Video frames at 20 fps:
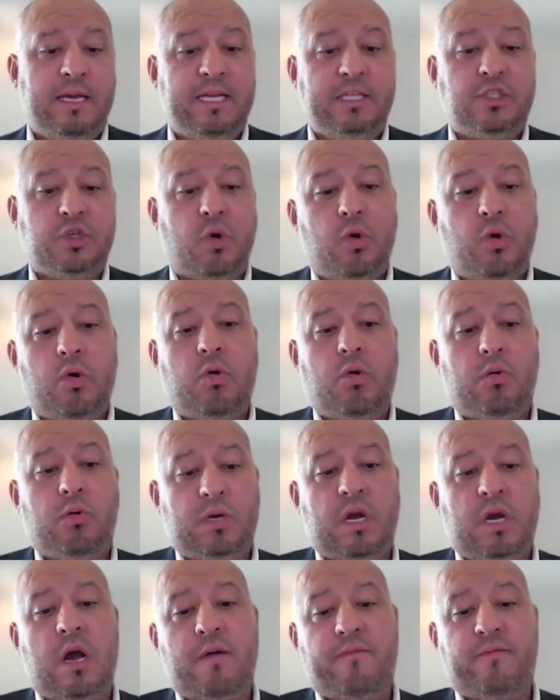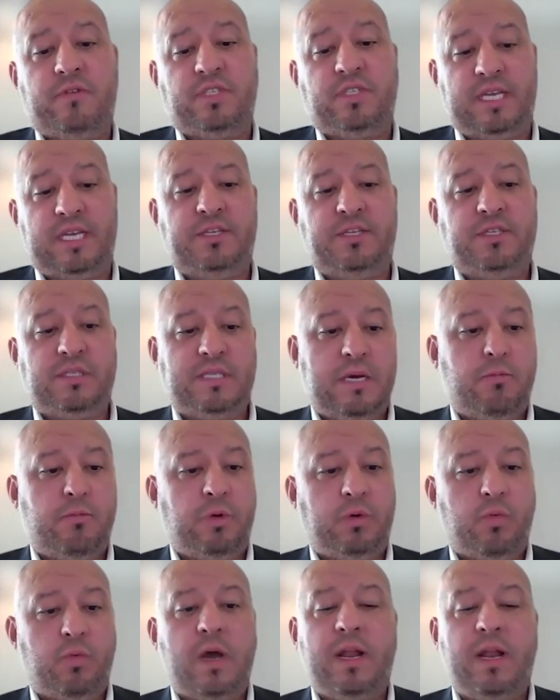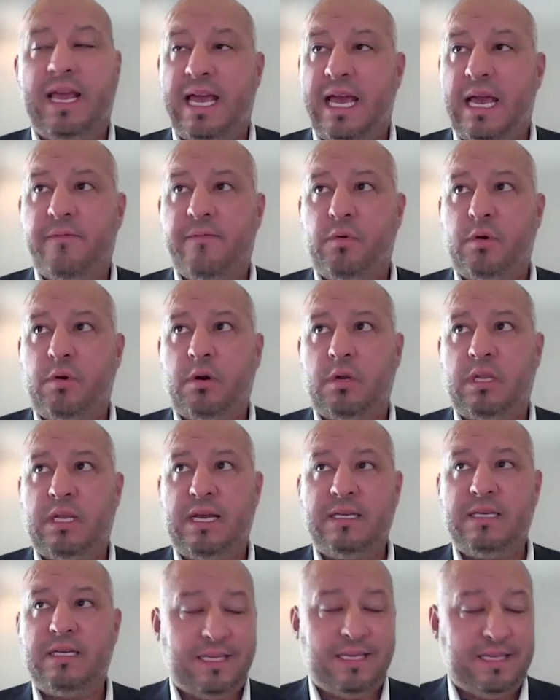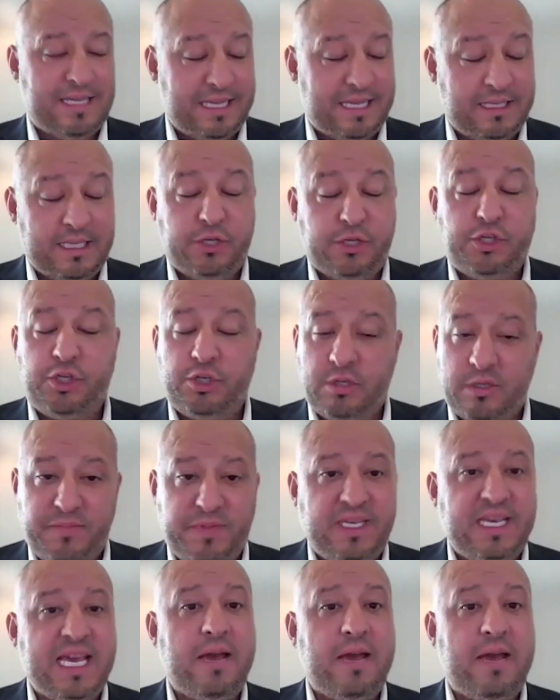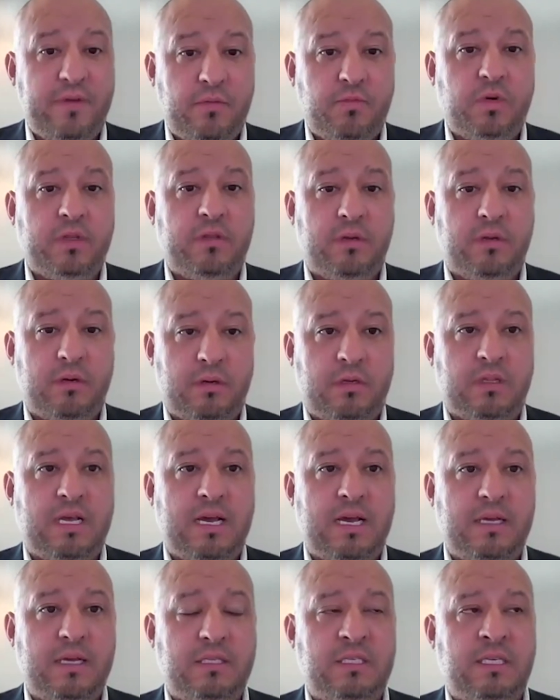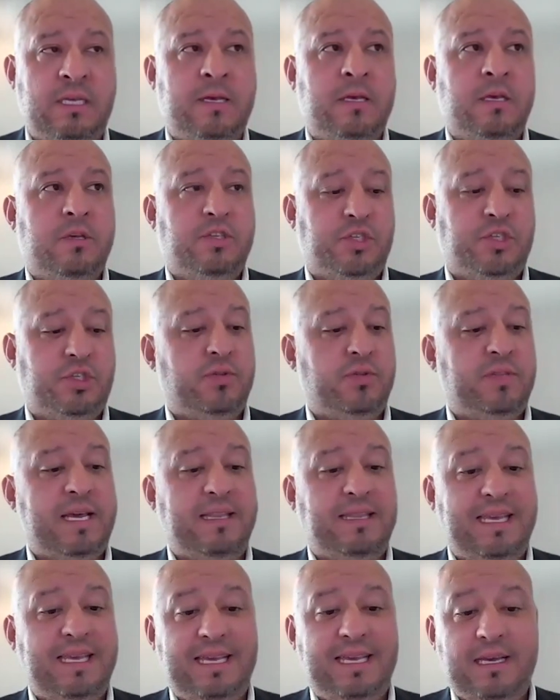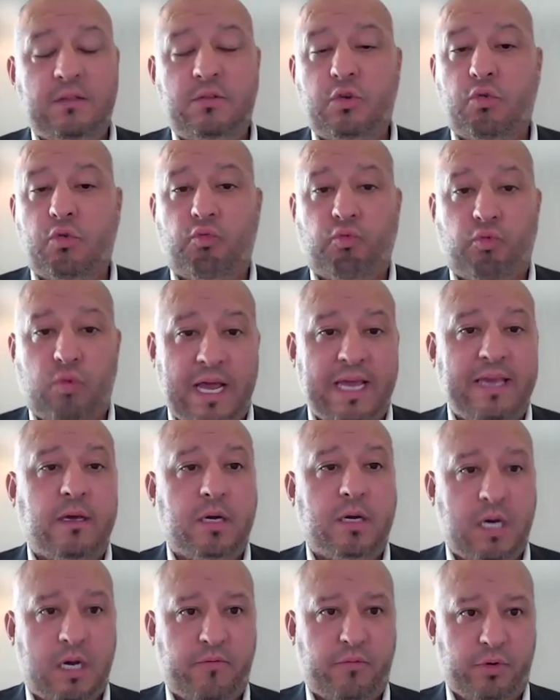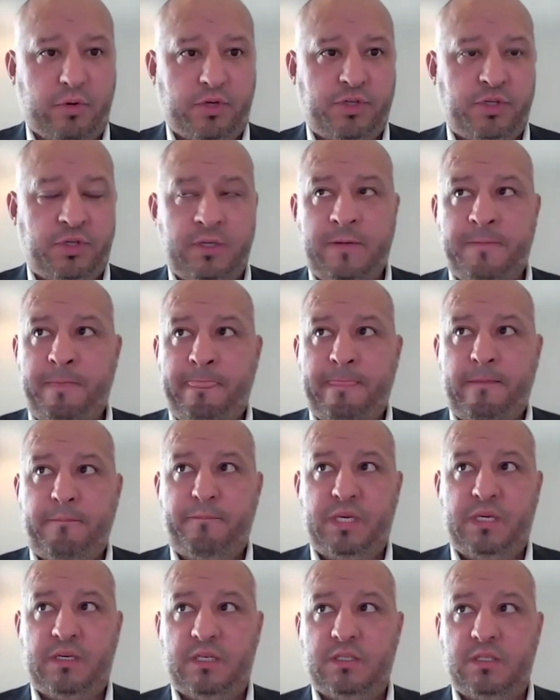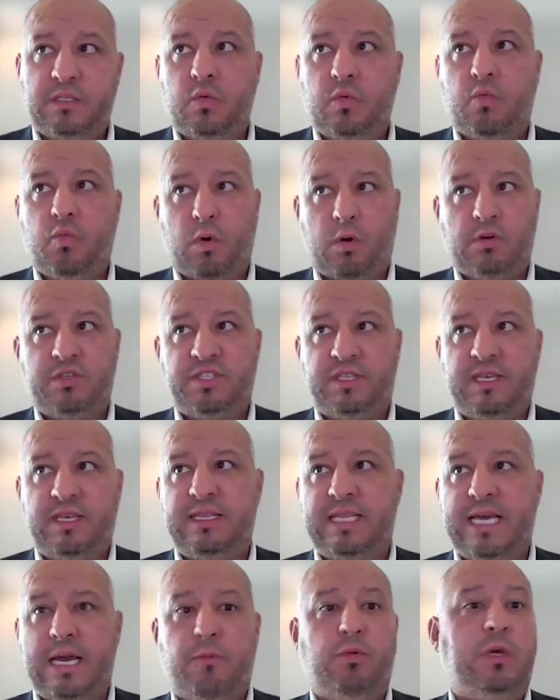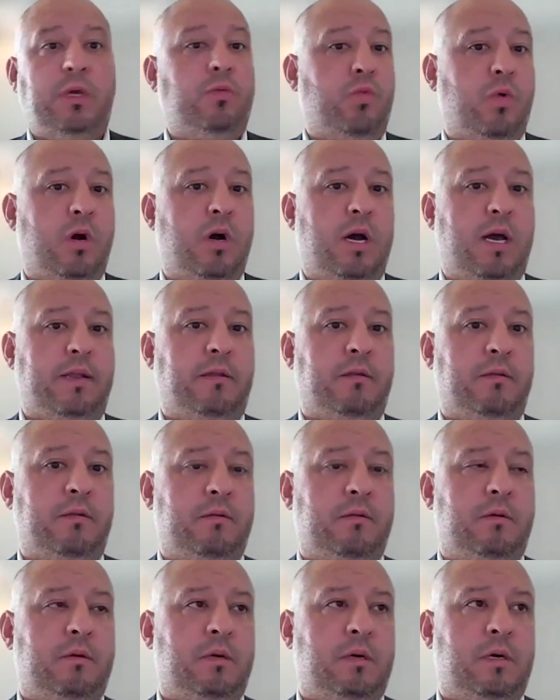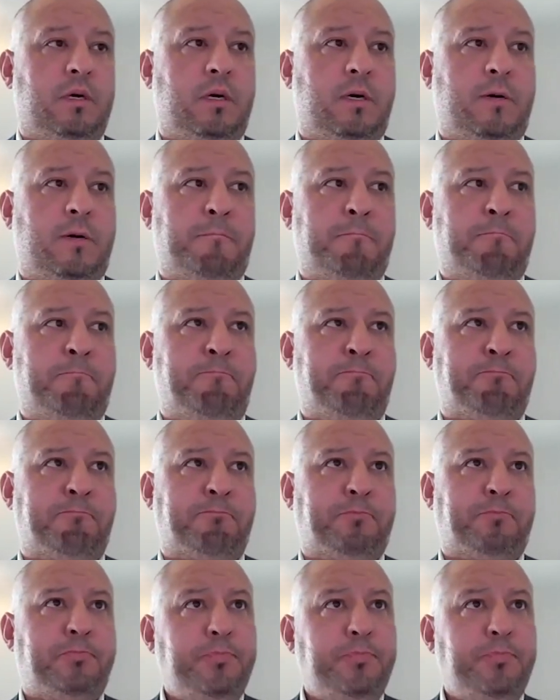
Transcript: it's all conversations that we want to have with our clients and that they should be having with their clients so that they get the right coverage. Because the worst thing that we want um,